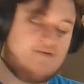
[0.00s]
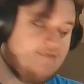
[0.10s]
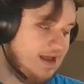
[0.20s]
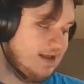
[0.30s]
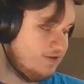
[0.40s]

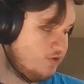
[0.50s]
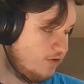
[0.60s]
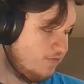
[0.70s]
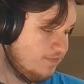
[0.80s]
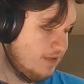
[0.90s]
and sort
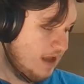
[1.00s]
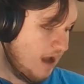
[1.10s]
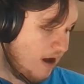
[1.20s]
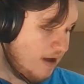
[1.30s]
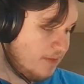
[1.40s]
of
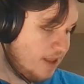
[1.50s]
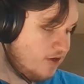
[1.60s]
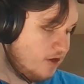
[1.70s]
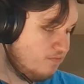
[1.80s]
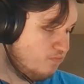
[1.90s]
how I made
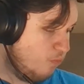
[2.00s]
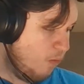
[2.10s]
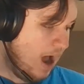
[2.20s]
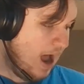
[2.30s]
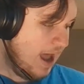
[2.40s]
them,
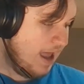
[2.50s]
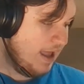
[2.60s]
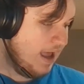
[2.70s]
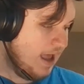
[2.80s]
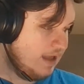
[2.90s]
why,
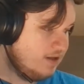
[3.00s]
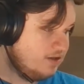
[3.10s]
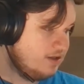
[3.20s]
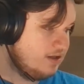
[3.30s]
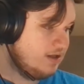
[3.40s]
and
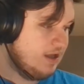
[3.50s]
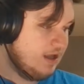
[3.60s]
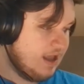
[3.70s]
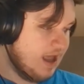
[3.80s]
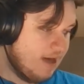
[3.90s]

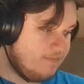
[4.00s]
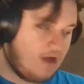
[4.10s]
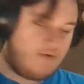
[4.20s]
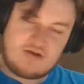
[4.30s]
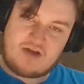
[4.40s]
yeah, that
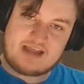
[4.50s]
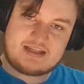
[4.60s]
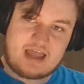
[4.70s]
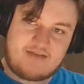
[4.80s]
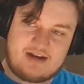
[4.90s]
way you guys
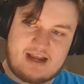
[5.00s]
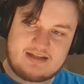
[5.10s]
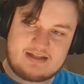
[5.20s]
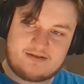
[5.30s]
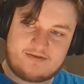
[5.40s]
have an
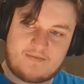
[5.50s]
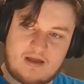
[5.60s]
idea.